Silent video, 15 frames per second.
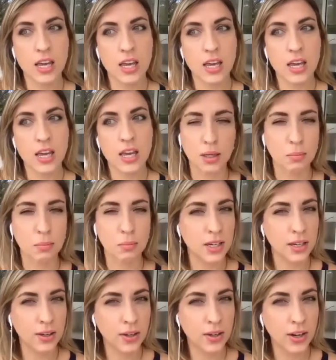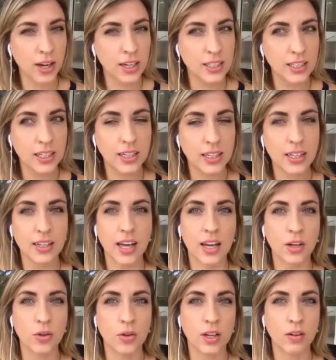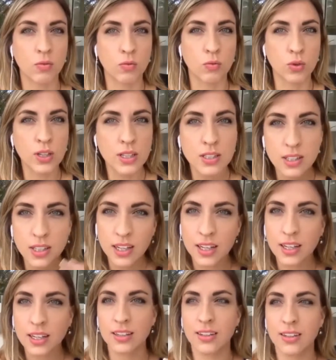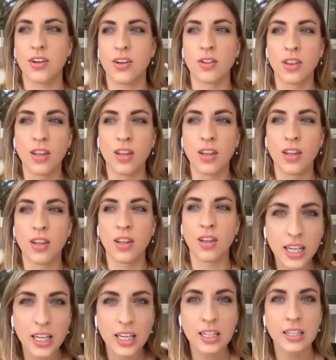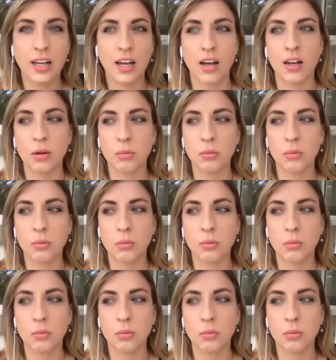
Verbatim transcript: if it seems like a good idea and you can reason it you know logic it um,